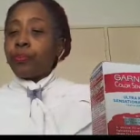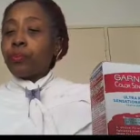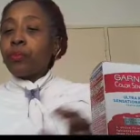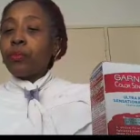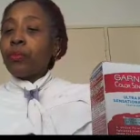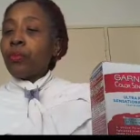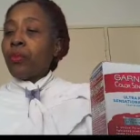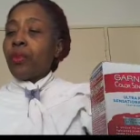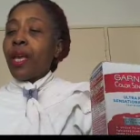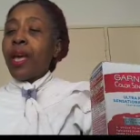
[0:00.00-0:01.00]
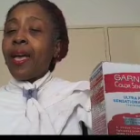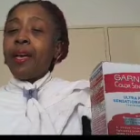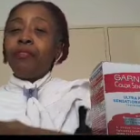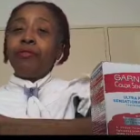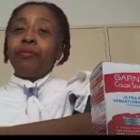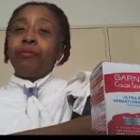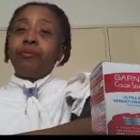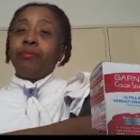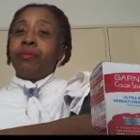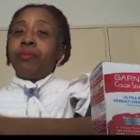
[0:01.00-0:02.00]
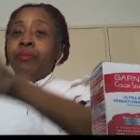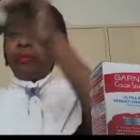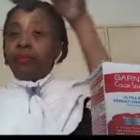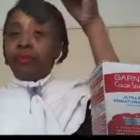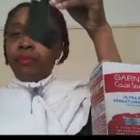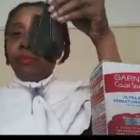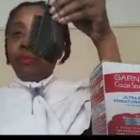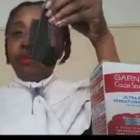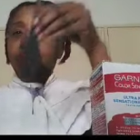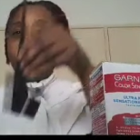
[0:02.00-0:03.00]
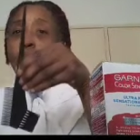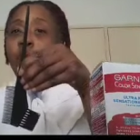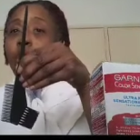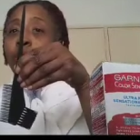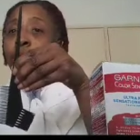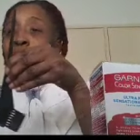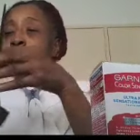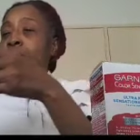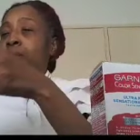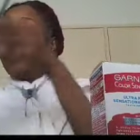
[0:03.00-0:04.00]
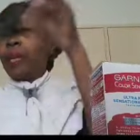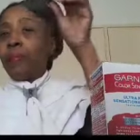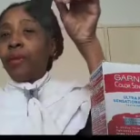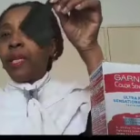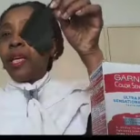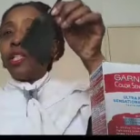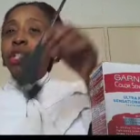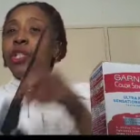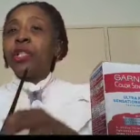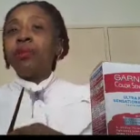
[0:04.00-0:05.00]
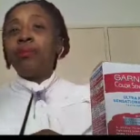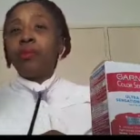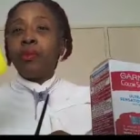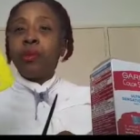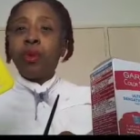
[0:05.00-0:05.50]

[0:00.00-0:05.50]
I have my combs, application,